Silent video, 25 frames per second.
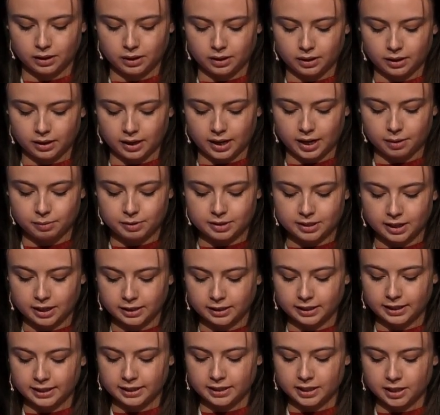I was
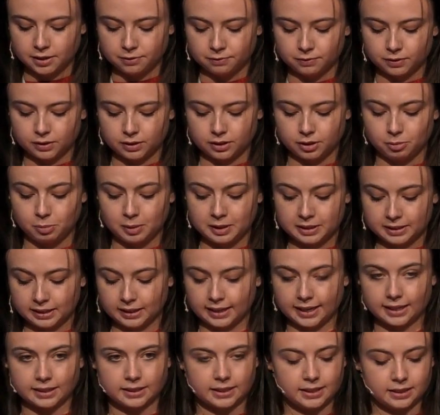lucky enough to be
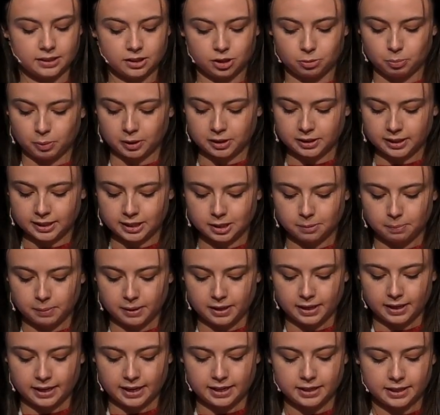selected to
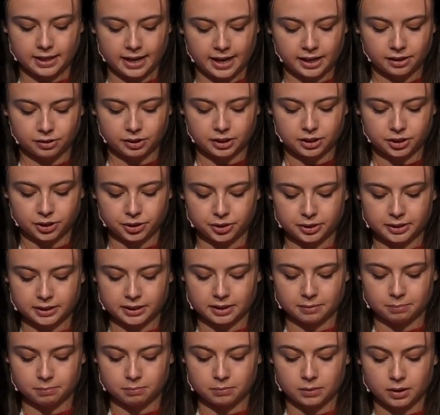participate in the
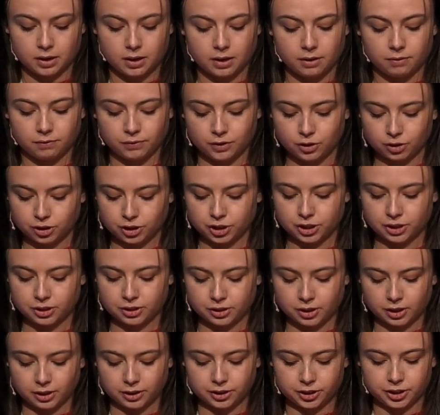Agritourism Futures
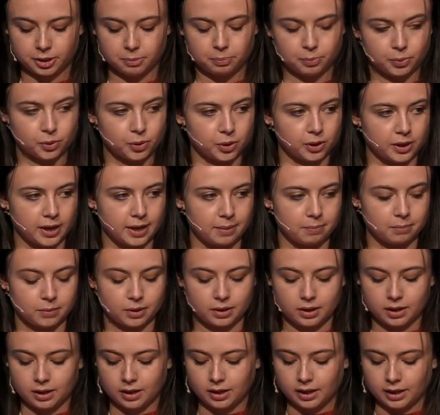Scholarship programme
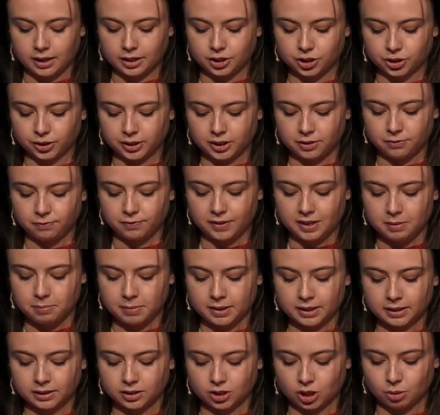and join a
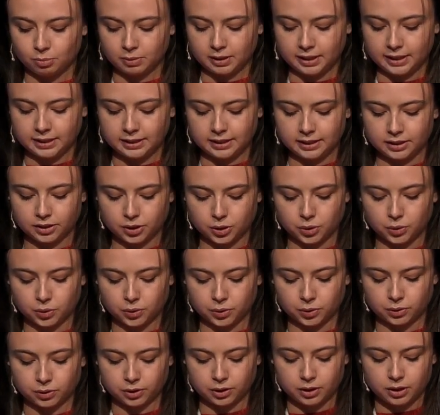female-dominated
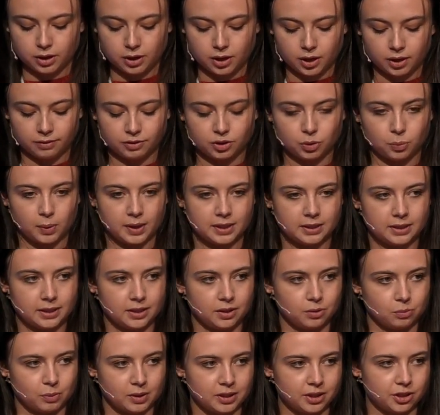cohort of 20
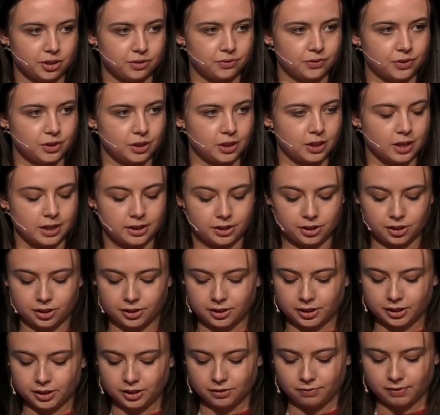wonderful
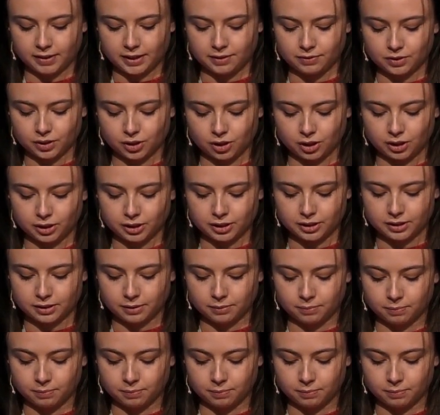under-35 scholars.